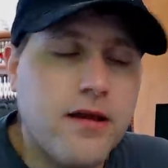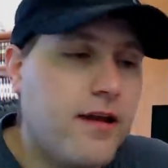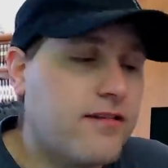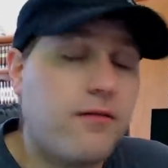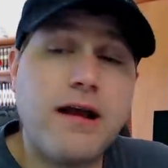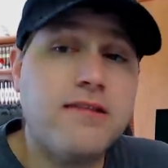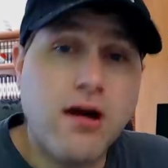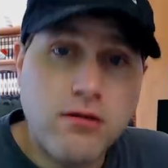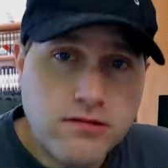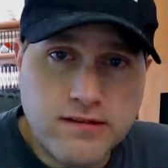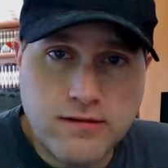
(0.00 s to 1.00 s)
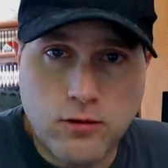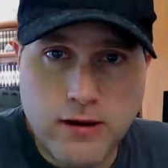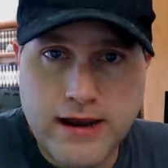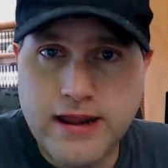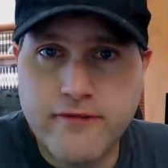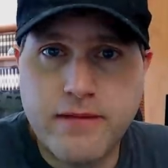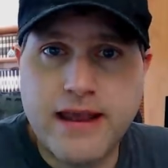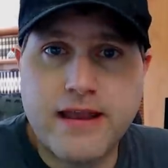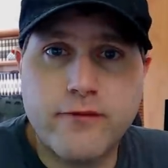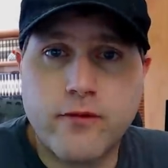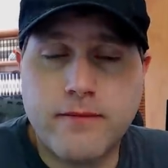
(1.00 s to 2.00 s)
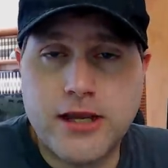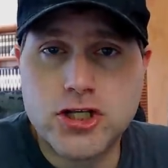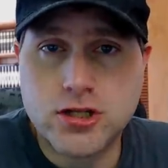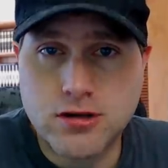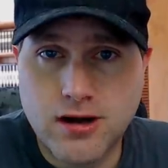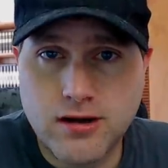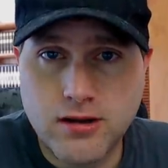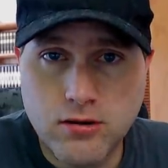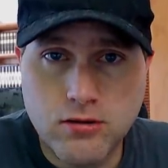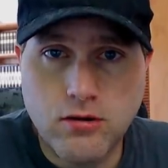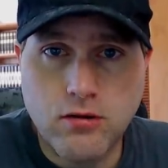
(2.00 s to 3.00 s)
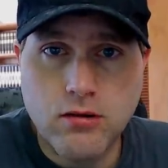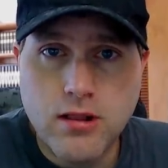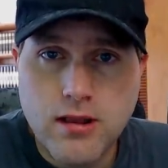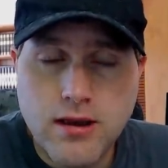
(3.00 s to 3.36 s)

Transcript: So I don't store any of my information on Google.